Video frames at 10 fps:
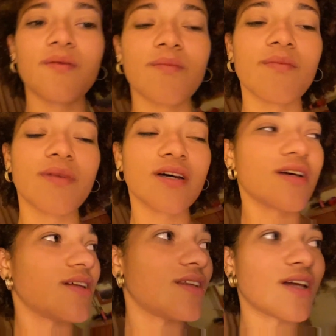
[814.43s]
But
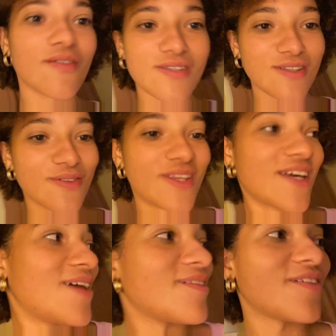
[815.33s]
that wasn't the one that
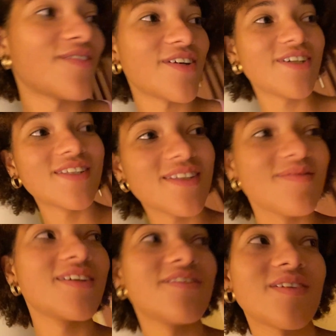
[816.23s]
came out first.
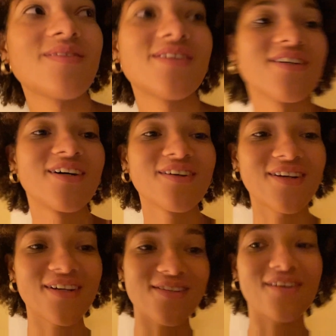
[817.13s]
But if I'm still hungry, I
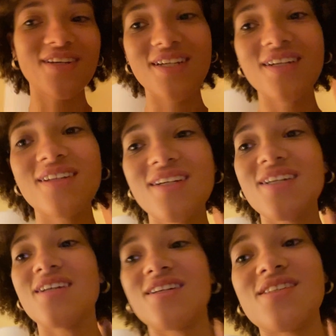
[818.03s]
guess I'll eat it
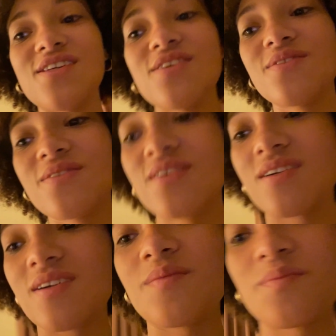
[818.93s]
too.
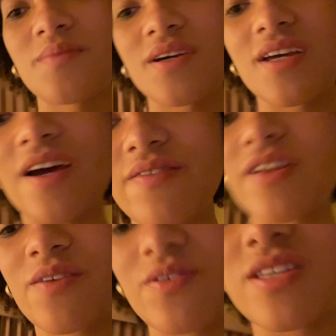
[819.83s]
But I feel
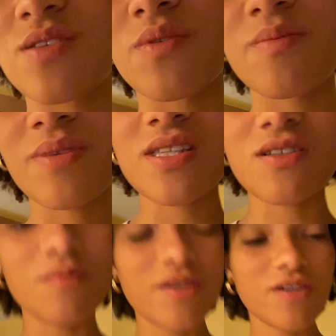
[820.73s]
like with this one piece,
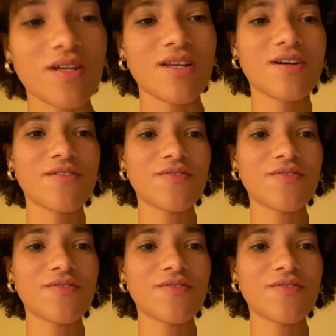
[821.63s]
it'll be enough.